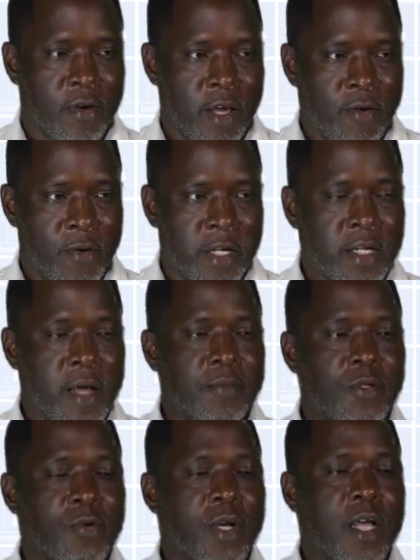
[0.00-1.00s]
When it
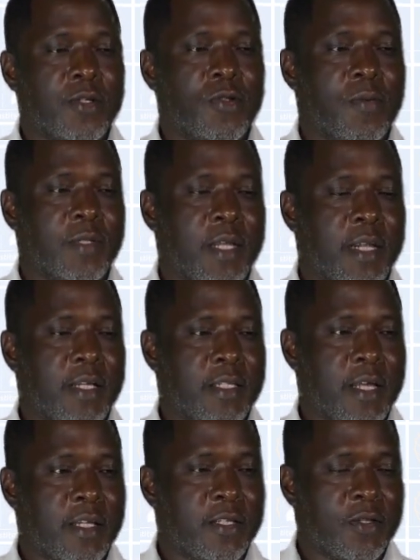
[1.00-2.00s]
comes to customs and
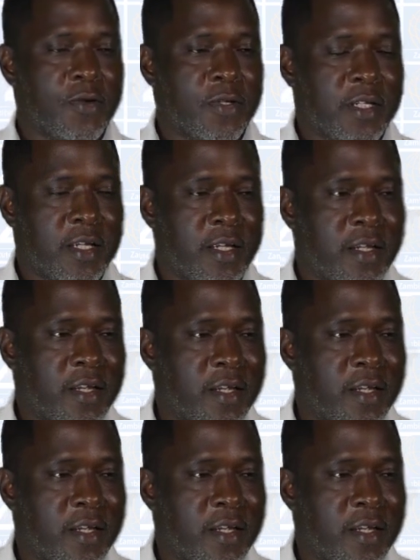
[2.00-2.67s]
excise duty,